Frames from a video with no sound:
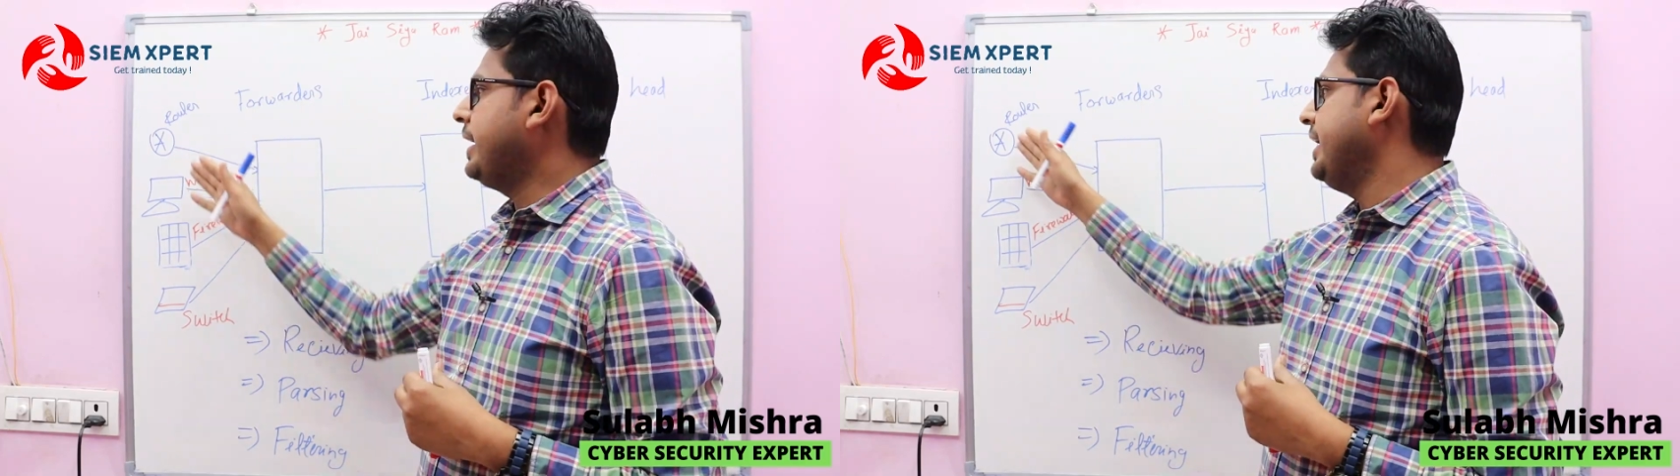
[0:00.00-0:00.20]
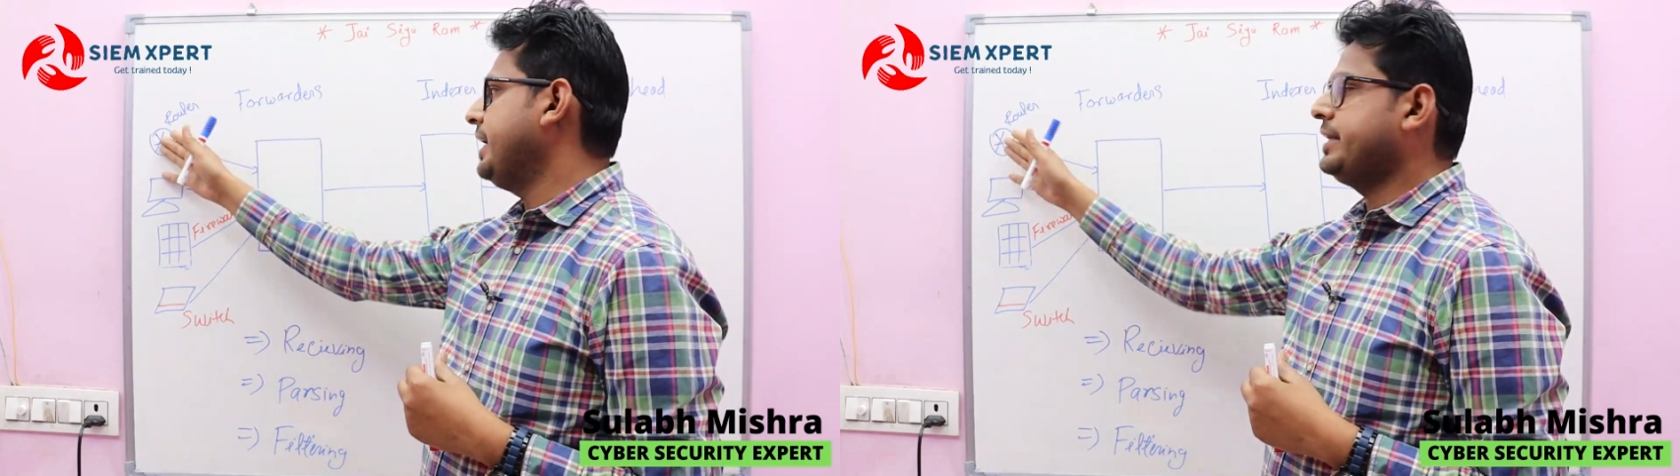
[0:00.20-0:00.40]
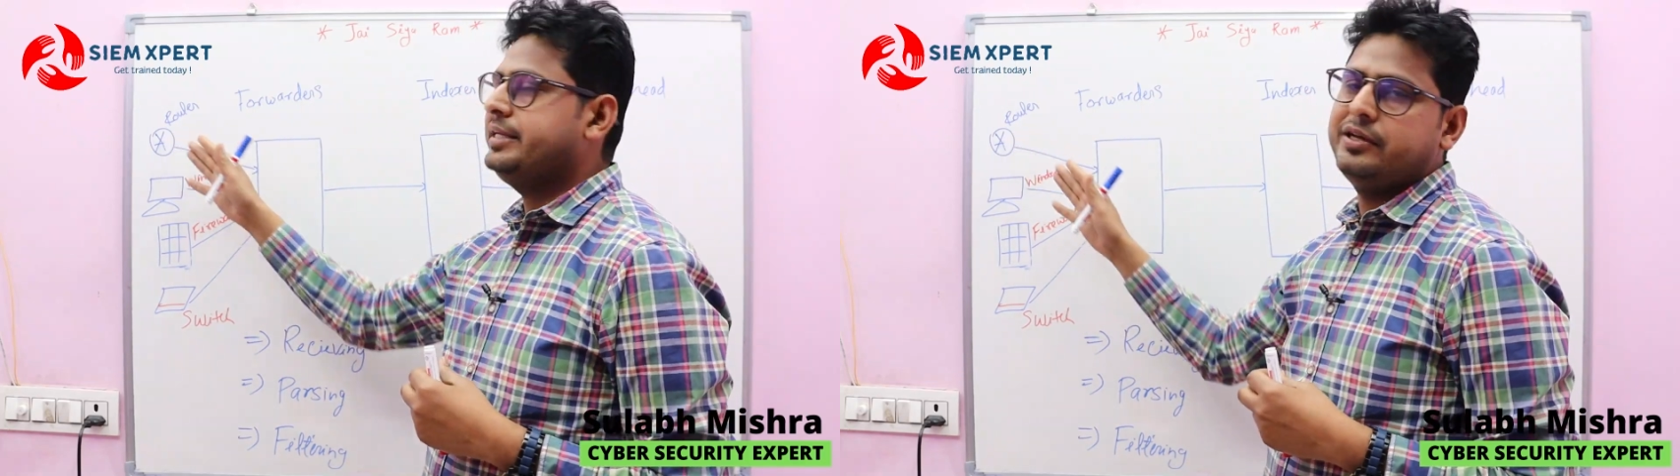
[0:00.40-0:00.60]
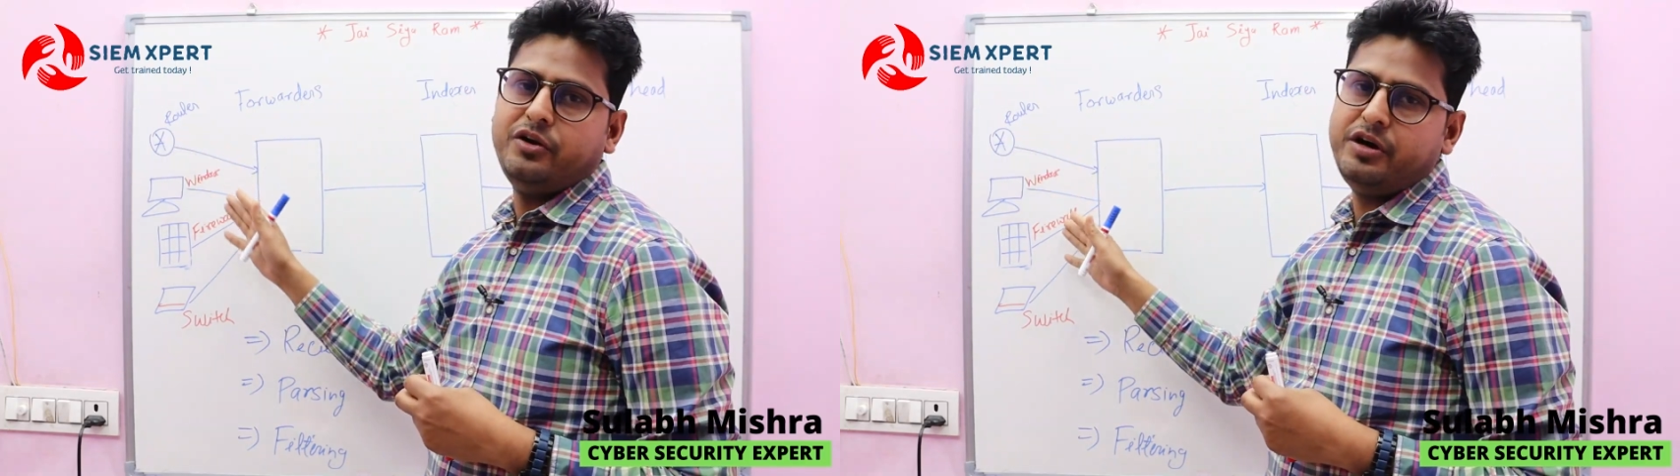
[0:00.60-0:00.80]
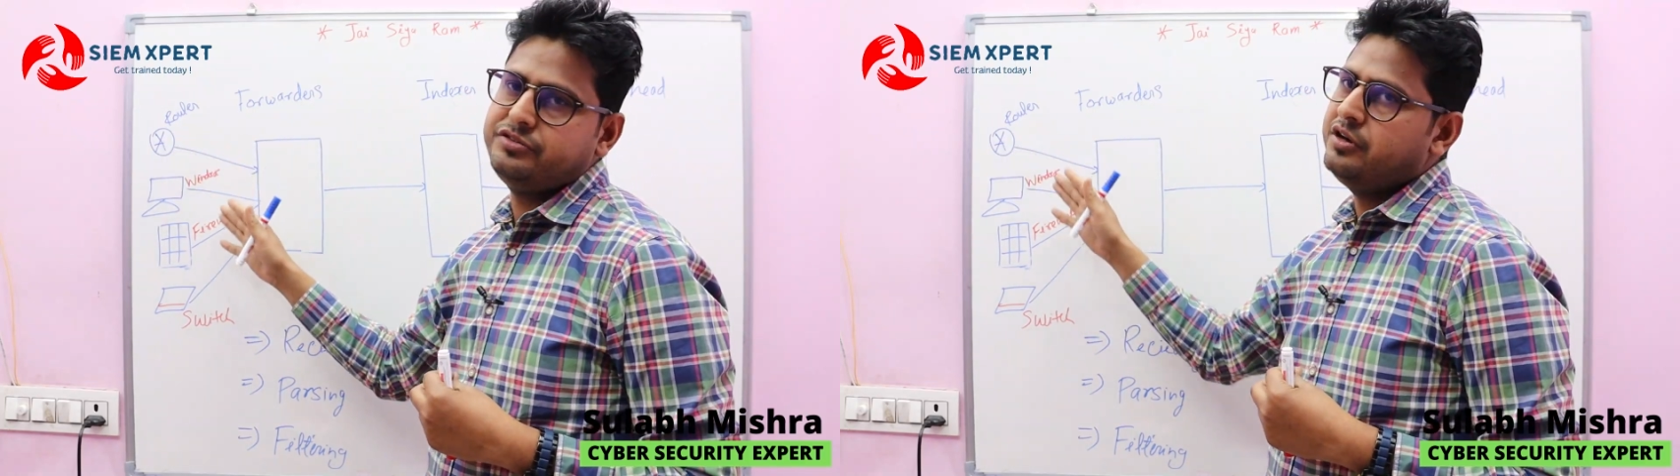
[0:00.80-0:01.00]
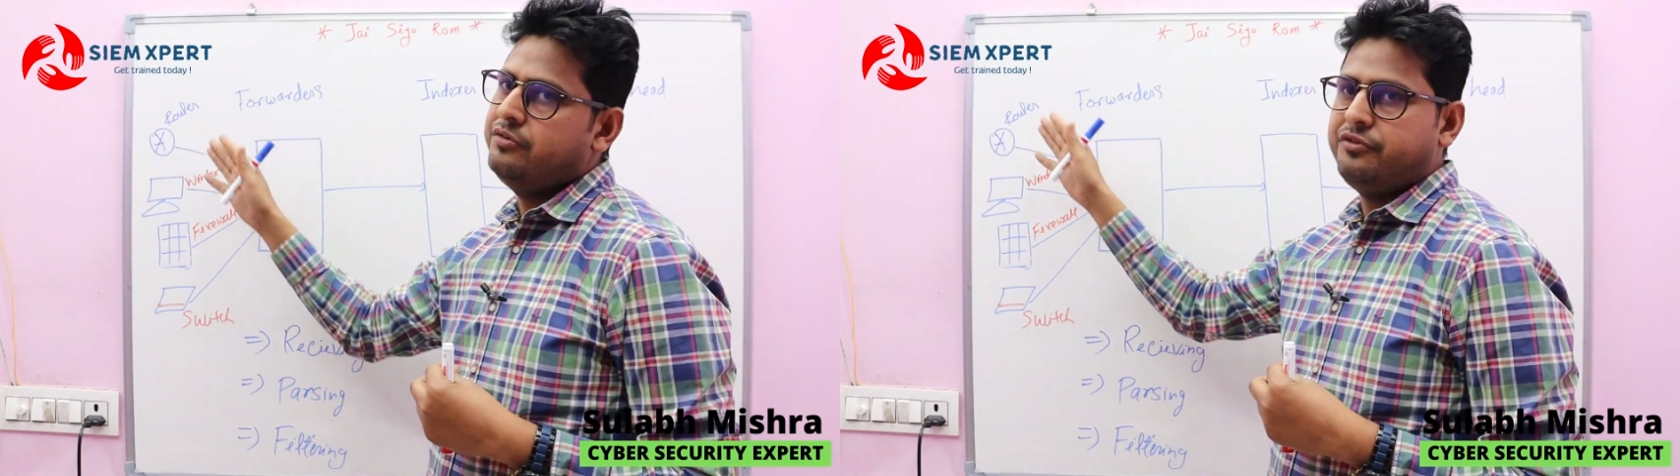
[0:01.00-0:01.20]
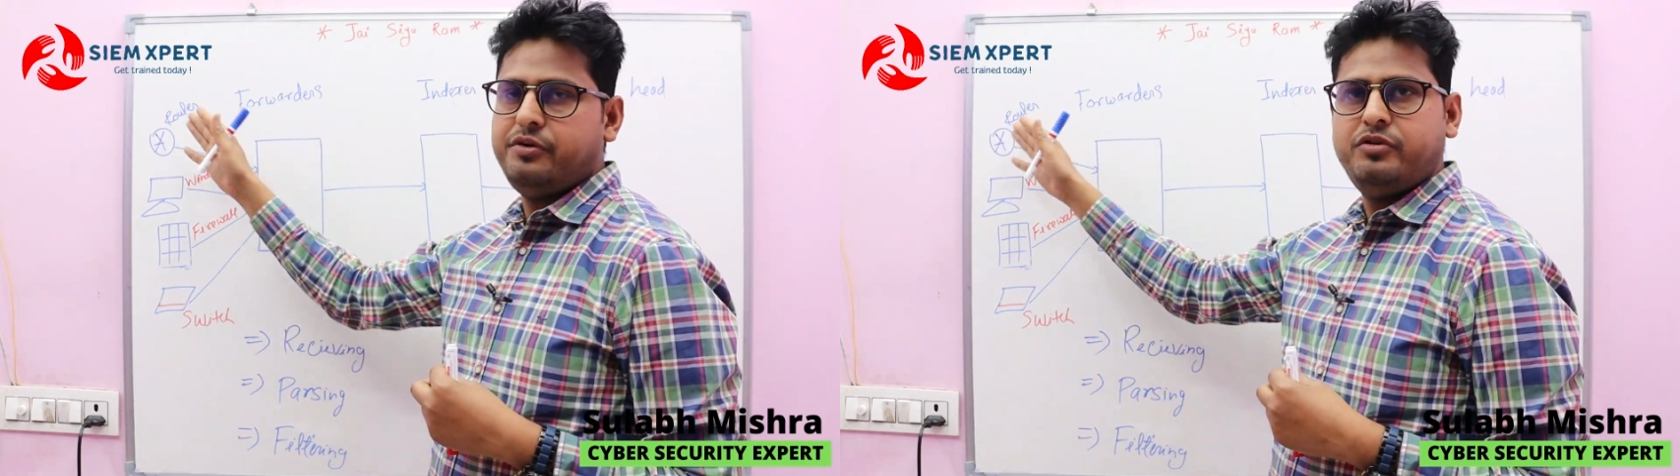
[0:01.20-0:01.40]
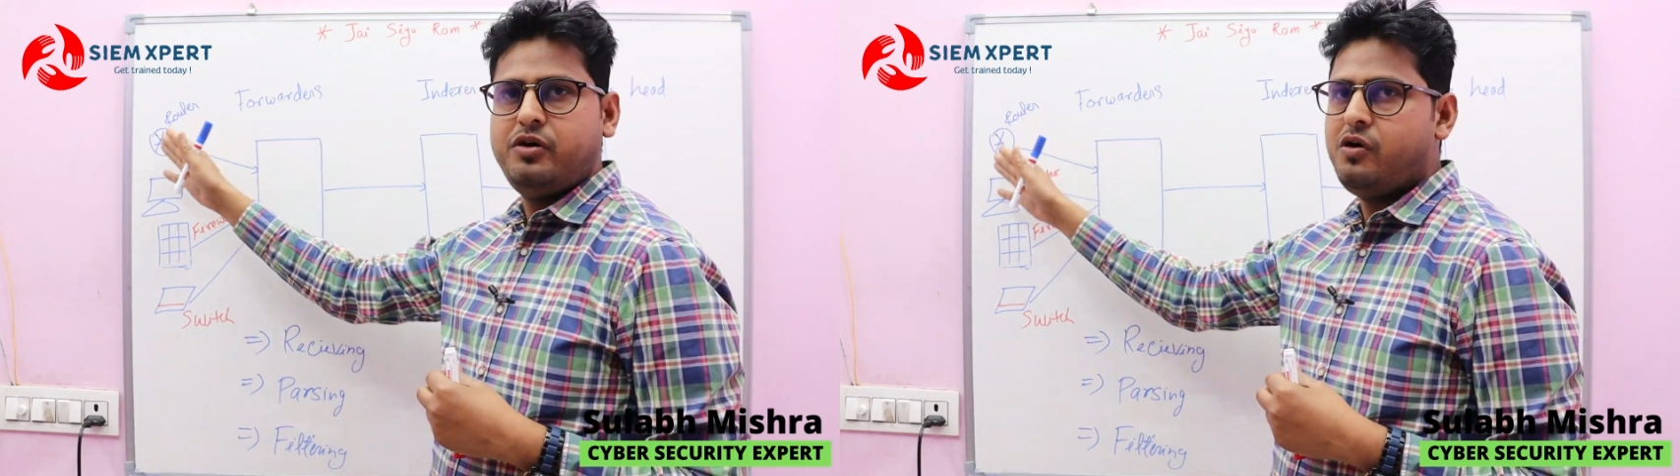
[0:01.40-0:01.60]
collecting the logs from